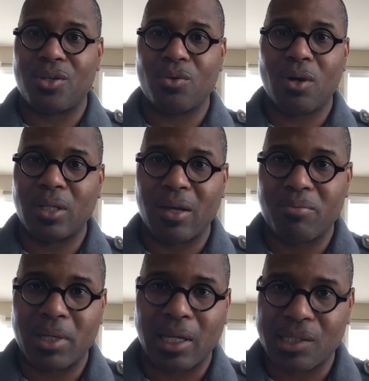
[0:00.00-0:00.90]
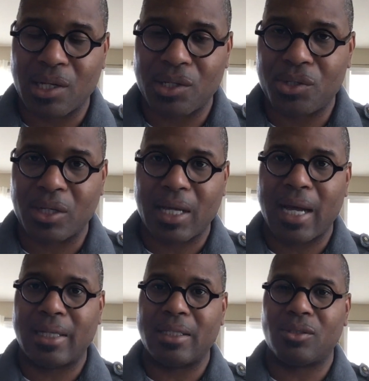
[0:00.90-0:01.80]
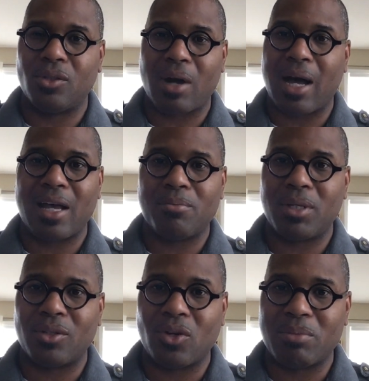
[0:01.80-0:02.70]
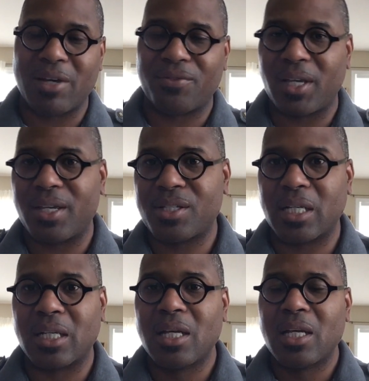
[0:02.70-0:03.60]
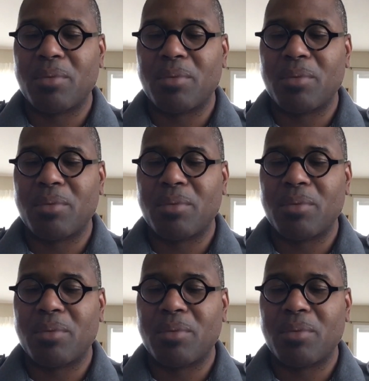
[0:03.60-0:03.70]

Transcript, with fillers: you all have been extending your kindness, know I have been on my face and